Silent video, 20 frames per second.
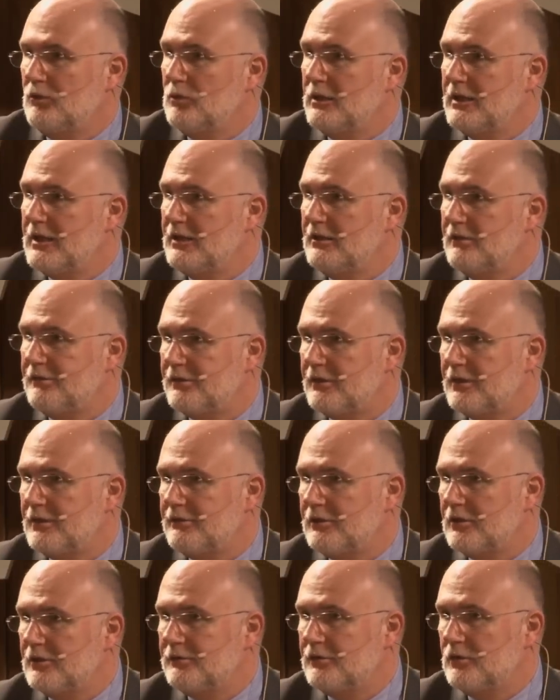within the
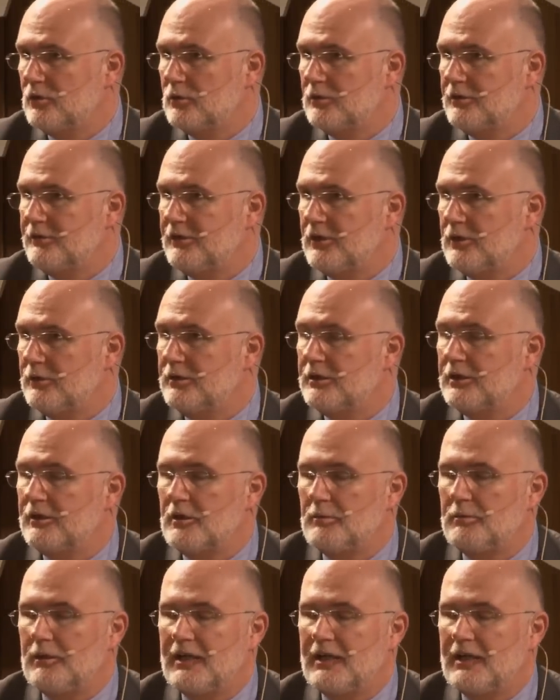five-year forward view and other